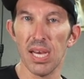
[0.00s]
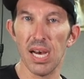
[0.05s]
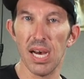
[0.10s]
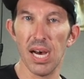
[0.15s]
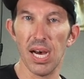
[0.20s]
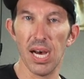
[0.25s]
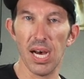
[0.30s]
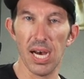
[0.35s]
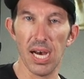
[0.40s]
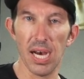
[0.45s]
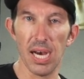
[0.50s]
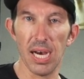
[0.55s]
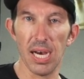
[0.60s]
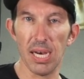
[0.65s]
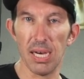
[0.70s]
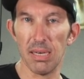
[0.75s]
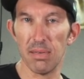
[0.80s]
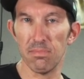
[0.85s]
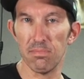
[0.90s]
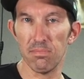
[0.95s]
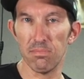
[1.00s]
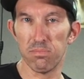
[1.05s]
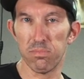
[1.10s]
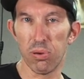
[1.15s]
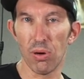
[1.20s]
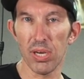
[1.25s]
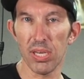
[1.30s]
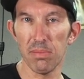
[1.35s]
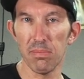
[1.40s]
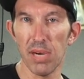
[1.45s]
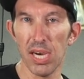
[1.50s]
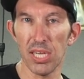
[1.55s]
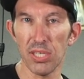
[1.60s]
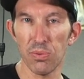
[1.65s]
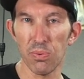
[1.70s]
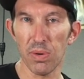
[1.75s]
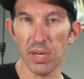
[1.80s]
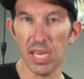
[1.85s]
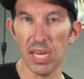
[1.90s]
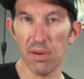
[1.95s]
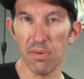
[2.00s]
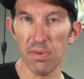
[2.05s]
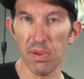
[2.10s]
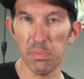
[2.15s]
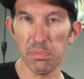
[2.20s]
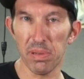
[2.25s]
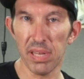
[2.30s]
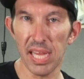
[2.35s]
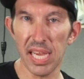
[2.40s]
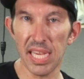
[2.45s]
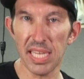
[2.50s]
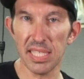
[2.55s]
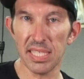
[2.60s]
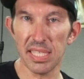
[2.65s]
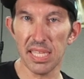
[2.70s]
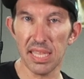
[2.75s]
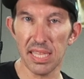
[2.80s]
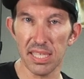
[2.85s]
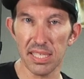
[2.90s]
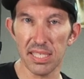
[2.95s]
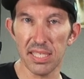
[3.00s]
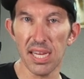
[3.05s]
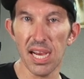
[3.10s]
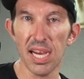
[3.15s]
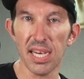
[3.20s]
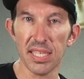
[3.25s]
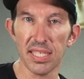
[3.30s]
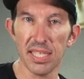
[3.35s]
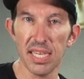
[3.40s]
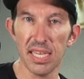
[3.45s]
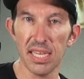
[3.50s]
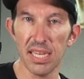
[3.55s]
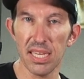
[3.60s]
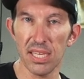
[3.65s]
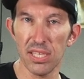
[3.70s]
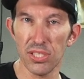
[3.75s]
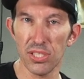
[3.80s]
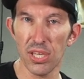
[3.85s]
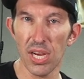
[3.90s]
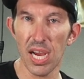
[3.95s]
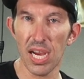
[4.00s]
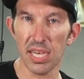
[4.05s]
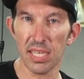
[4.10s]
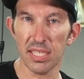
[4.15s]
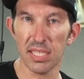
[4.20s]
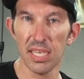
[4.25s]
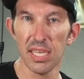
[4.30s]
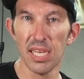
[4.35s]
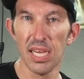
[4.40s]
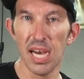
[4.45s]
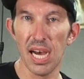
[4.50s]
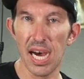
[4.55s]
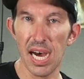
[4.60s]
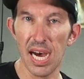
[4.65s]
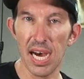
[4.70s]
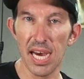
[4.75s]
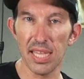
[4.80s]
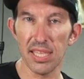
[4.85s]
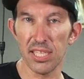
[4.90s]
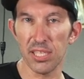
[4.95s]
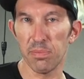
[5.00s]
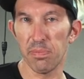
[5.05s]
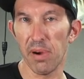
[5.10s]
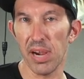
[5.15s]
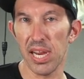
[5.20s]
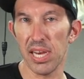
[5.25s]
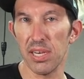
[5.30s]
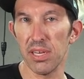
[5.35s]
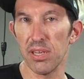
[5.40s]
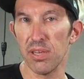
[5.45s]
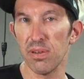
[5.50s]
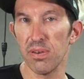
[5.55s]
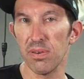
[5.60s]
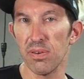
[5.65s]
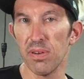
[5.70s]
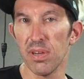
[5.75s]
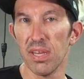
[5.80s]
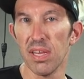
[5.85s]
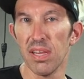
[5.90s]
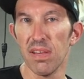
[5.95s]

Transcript: Um, pretty much we're going to replace the stock set shocks on this brand new